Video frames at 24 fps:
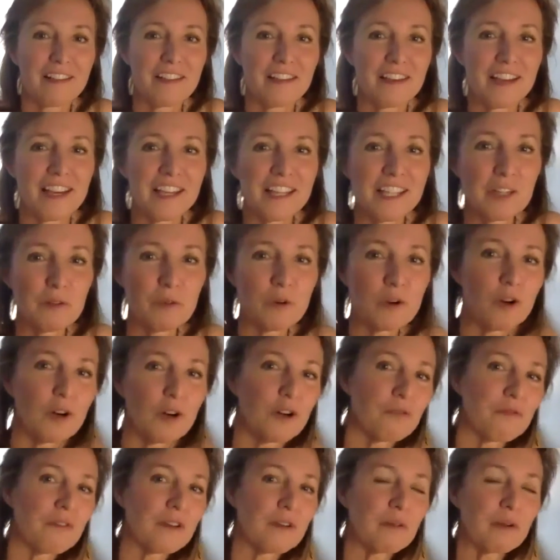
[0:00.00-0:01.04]
and they were
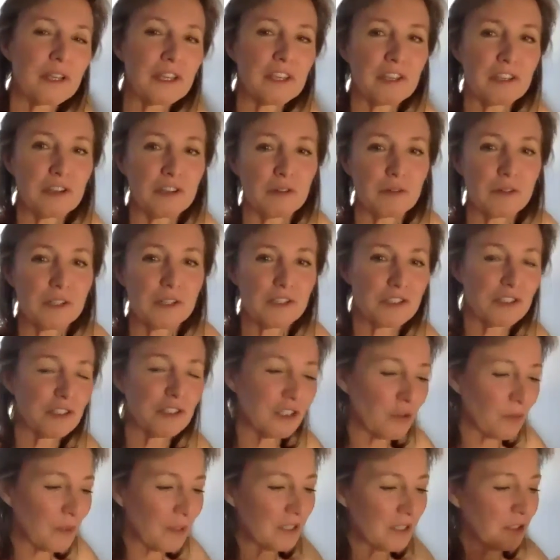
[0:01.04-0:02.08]
all very curious. You
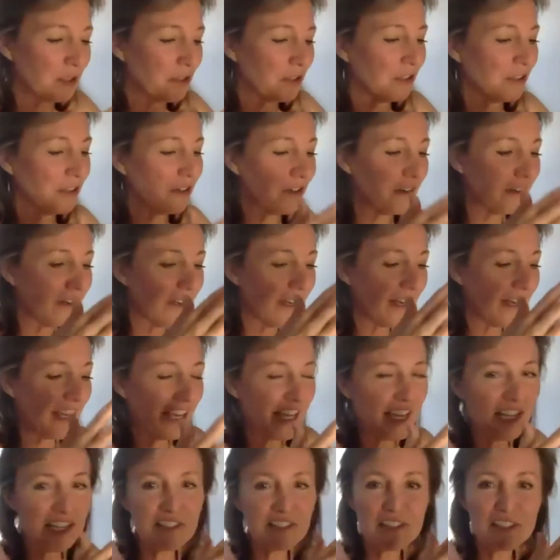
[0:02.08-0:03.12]
know, when you're
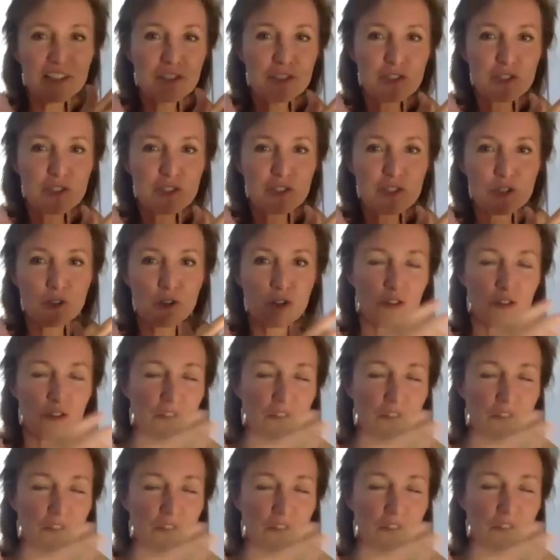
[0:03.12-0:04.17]
8 years old,
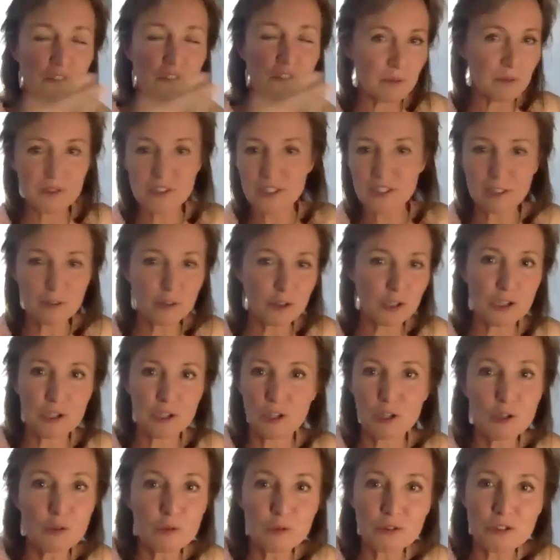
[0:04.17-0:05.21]
these animals, they look
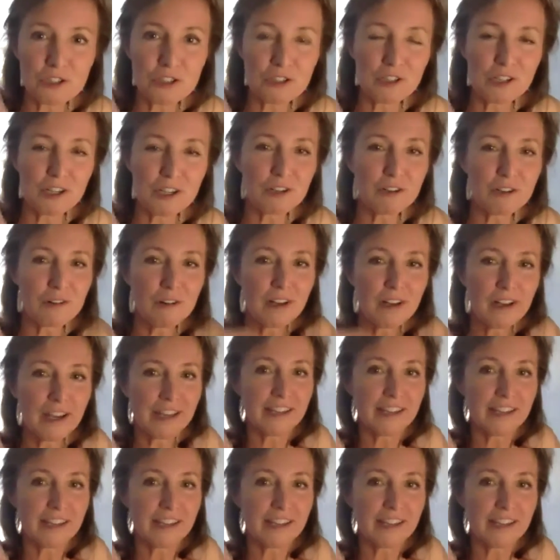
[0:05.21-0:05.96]
huge, you know,